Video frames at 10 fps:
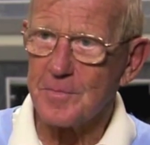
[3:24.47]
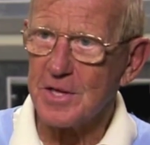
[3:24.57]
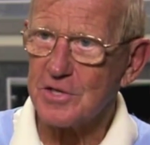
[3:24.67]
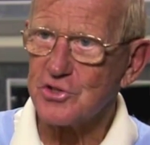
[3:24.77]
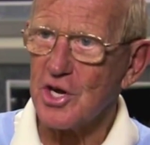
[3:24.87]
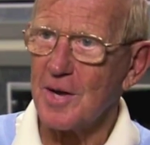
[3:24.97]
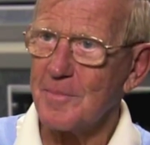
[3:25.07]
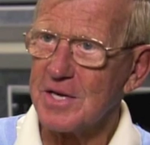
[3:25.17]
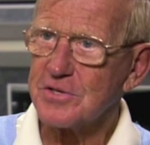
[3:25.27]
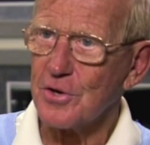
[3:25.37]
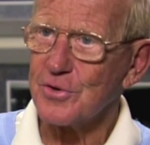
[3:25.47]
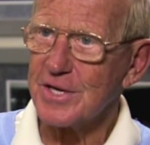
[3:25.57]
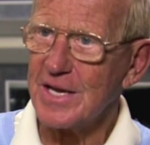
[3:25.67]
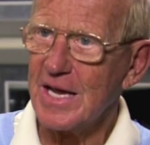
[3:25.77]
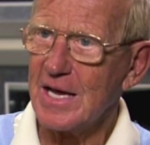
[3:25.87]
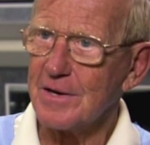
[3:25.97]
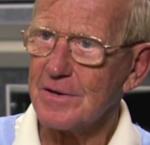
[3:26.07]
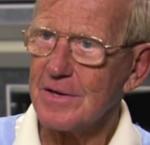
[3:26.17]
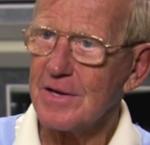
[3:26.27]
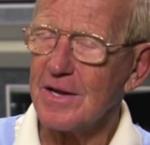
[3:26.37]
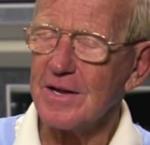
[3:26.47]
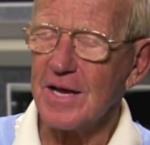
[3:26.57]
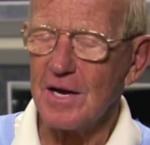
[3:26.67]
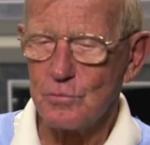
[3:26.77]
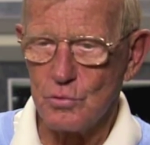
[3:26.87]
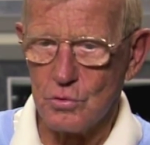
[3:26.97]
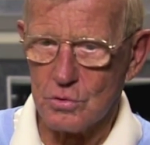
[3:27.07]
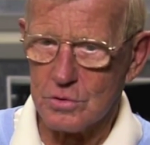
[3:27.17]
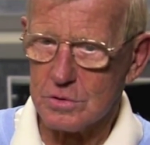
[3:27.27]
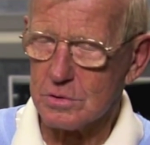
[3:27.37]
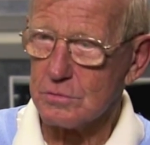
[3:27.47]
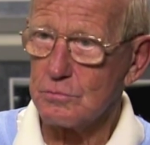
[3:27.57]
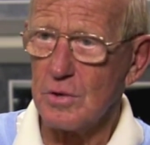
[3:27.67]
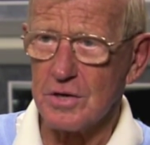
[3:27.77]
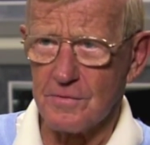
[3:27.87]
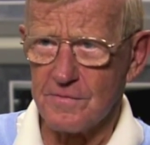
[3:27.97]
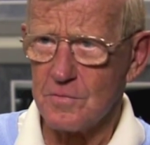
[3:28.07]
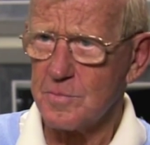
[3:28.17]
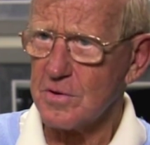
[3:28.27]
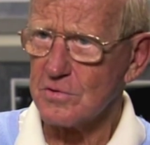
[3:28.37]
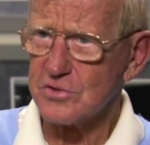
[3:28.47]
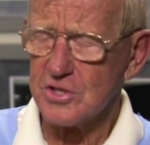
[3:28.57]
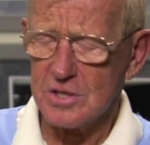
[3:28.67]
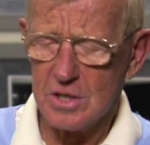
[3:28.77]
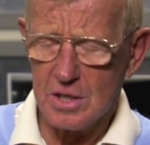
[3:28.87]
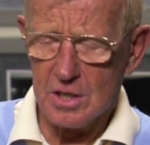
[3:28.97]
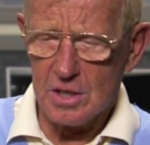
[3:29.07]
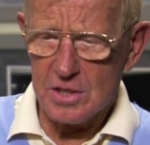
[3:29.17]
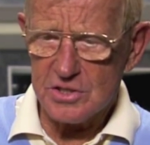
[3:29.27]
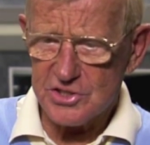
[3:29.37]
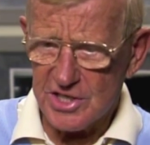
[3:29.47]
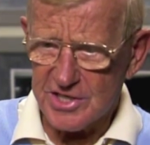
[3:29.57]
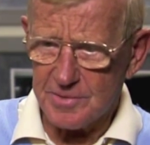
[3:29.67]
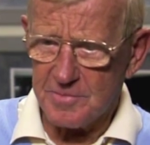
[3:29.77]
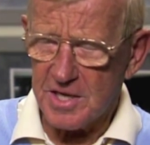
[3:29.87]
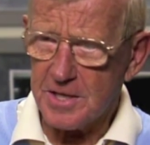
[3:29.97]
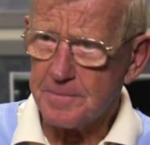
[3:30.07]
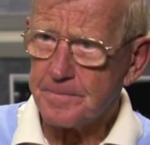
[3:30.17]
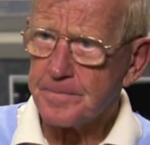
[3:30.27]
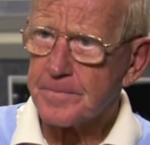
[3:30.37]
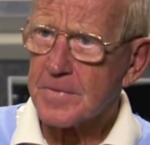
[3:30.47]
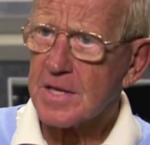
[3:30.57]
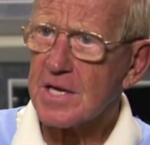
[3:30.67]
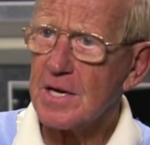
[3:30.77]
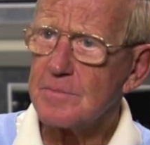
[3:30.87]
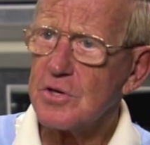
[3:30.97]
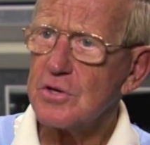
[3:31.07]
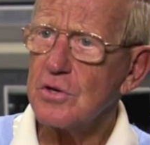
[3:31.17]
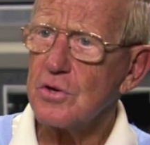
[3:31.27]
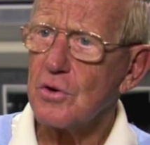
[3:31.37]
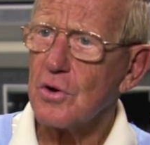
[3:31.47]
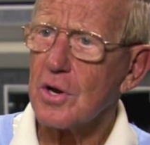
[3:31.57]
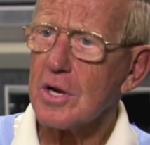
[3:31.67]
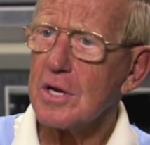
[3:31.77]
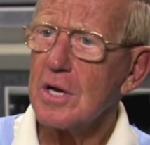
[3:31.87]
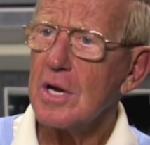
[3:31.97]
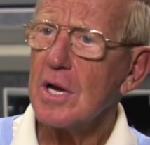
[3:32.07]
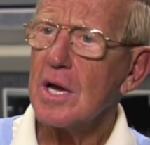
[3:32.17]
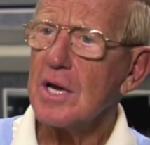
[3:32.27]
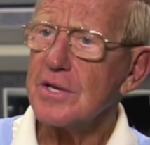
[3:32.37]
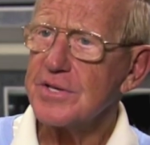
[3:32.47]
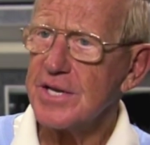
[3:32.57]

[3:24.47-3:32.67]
me the job, I turned it down. And Al Ward, a wonderful person, said to me, come to New York and